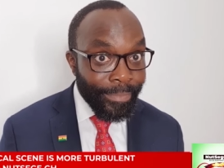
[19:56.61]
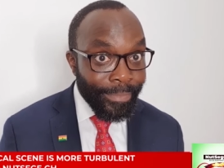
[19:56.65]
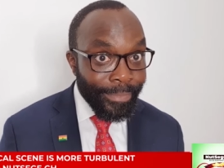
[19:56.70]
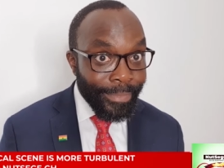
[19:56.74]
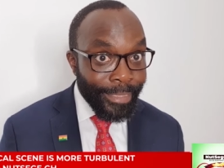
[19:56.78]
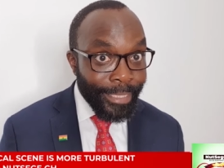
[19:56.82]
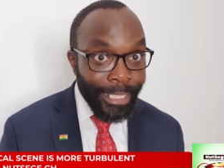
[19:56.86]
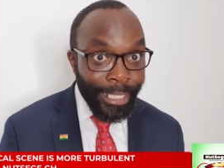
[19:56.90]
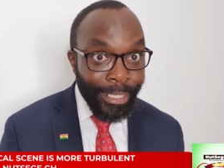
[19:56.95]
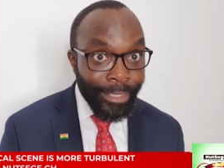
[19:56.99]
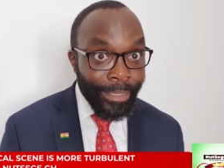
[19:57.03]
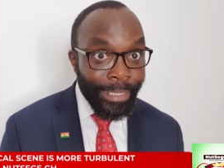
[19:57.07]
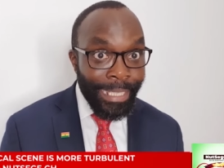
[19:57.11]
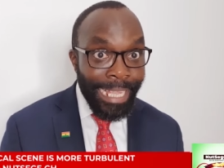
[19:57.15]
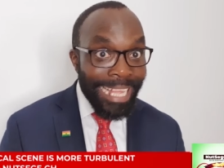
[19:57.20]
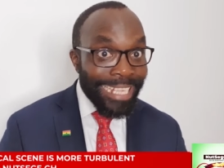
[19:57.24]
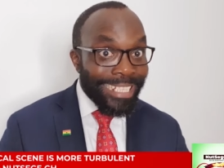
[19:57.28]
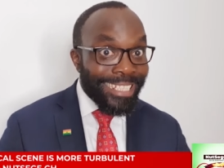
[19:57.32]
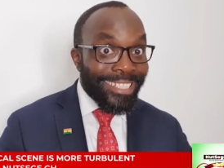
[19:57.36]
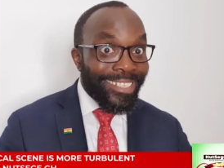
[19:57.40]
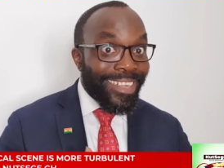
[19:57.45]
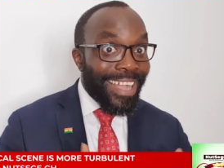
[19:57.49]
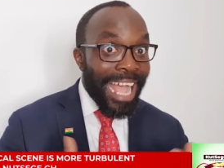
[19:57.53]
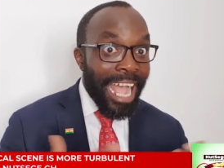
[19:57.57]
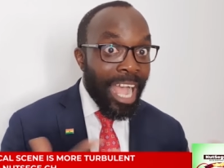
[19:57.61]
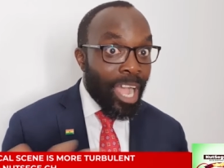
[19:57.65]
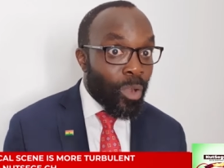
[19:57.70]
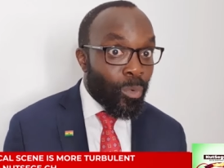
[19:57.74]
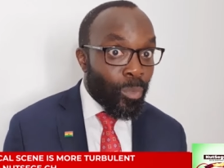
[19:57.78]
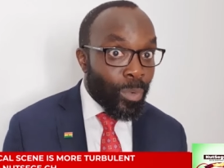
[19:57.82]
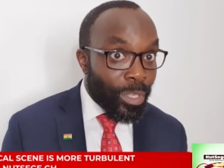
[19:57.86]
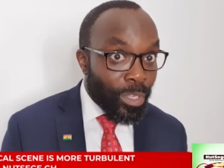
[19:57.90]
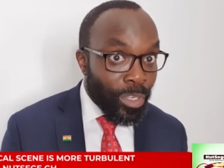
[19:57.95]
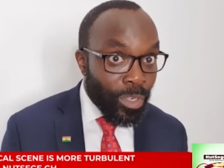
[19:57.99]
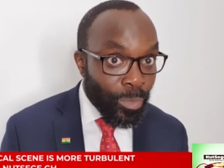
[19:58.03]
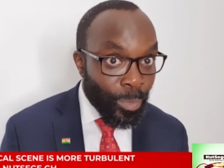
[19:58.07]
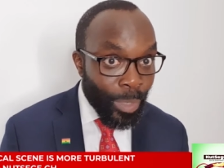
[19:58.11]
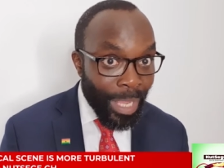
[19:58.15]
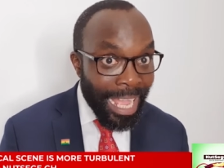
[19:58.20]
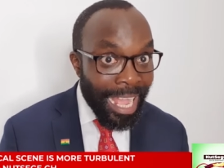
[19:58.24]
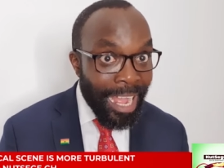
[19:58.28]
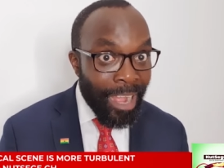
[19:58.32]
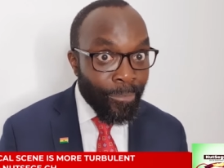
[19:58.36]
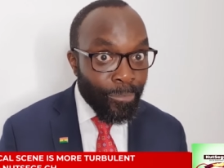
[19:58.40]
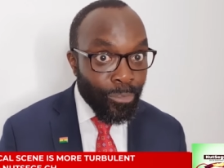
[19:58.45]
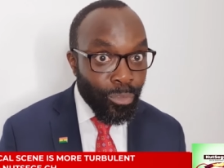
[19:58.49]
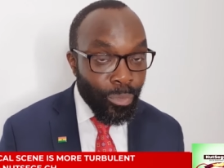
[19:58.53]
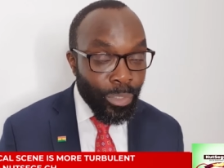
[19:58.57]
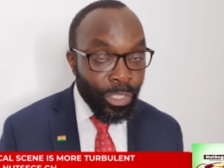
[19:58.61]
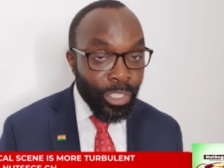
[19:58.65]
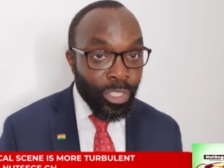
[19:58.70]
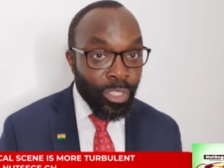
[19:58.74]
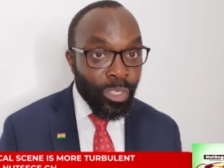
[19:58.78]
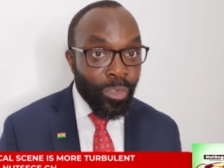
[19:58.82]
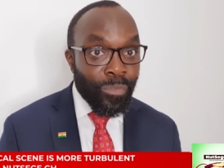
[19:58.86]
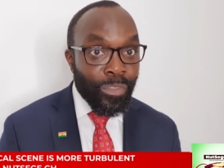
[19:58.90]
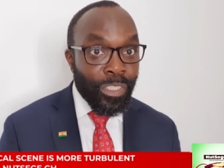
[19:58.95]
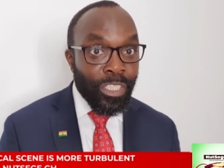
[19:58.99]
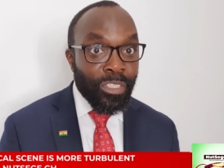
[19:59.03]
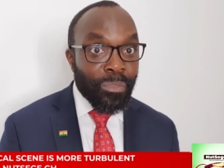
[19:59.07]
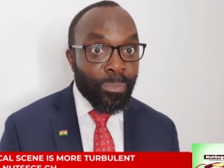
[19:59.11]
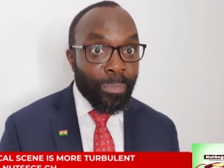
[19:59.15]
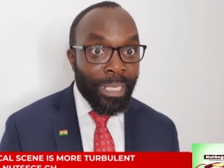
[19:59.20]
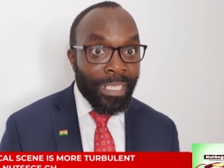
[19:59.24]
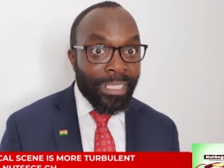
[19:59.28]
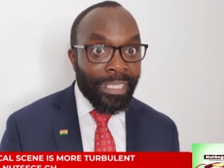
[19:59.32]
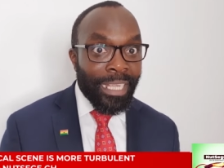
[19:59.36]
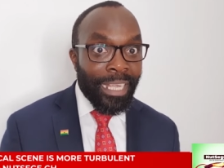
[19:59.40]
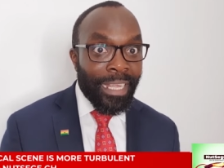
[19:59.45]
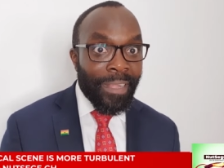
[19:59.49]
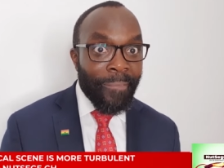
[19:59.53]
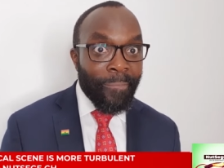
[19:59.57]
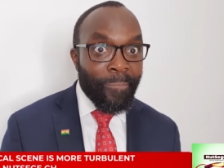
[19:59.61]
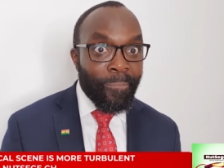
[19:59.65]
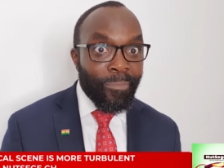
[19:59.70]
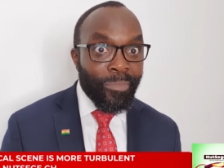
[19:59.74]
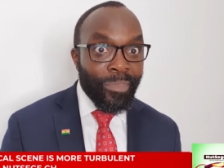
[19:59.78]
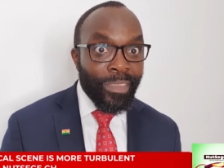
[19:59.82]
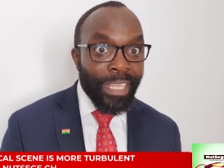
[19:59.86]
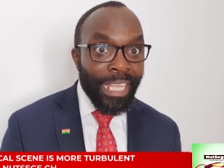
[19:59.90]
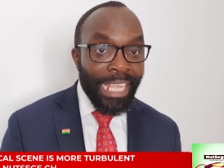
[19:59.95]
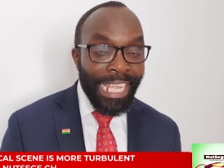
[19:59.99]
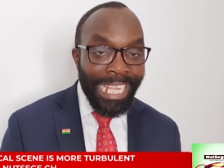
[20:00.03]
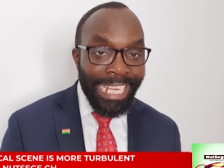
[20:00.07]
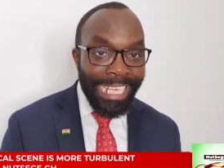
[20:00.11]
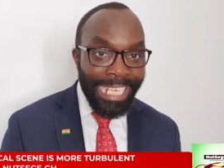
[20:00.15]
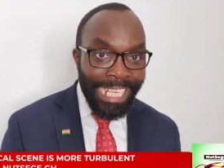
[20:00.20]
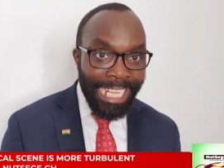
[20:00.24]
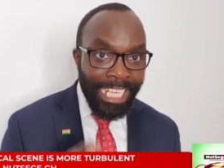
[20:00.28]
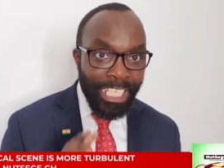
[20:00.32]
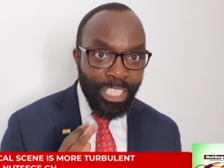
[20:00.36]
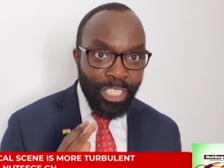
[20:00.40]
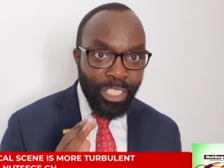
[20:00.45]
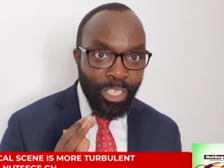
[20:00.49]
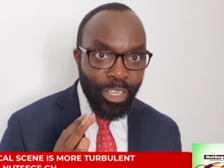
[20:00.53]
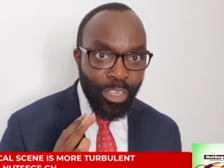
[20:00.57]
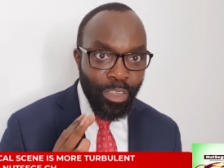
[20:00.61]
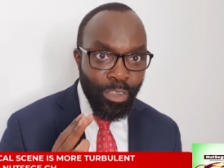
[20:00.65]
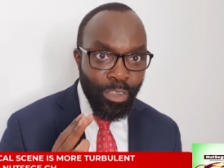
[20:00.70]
So that's not how we, we have to resolve this matter. It needs